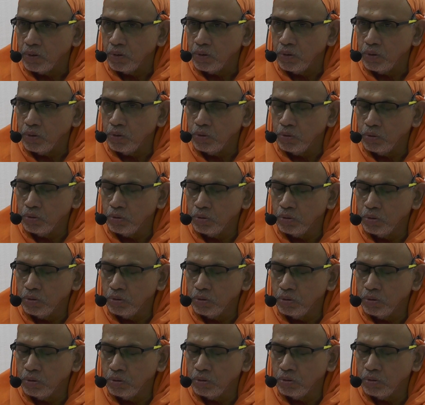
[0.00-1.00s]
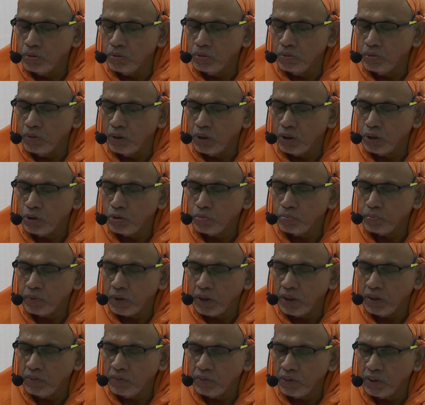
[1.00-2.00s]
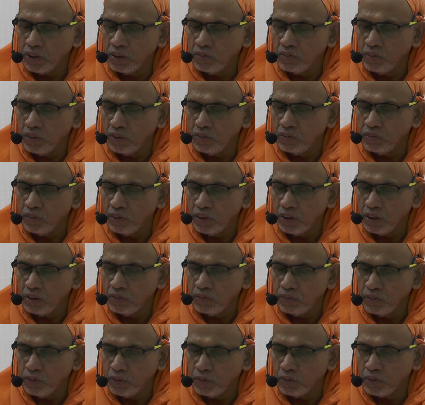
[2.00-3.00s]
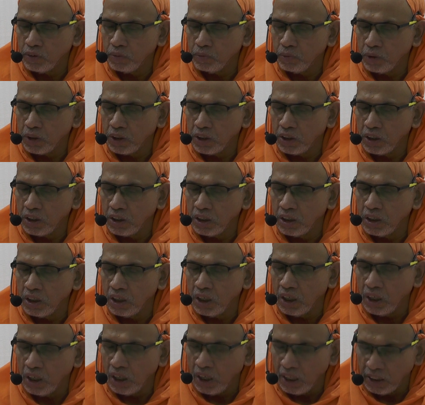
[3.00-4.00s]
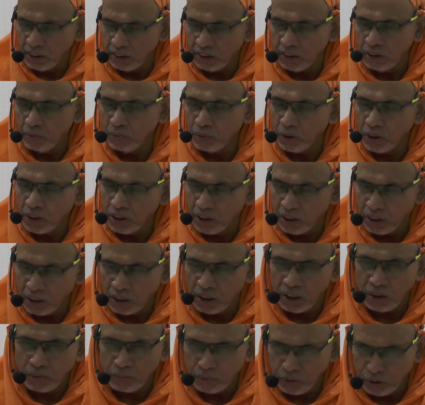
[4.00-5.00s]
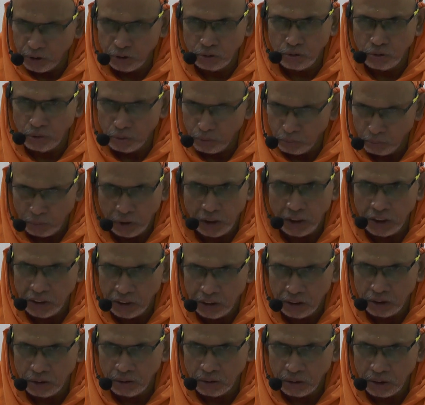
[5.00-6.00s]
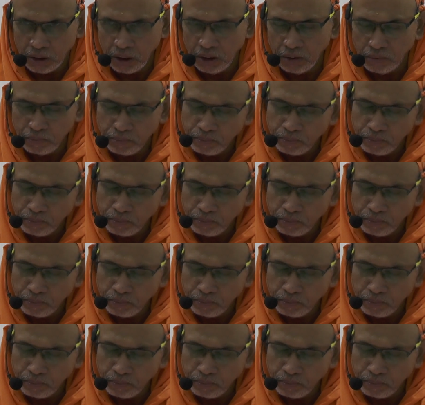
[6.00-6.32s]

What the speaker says: You want to pray for the welfare of your brother-in-law. I say brother-in-law, please don't mind it, okay?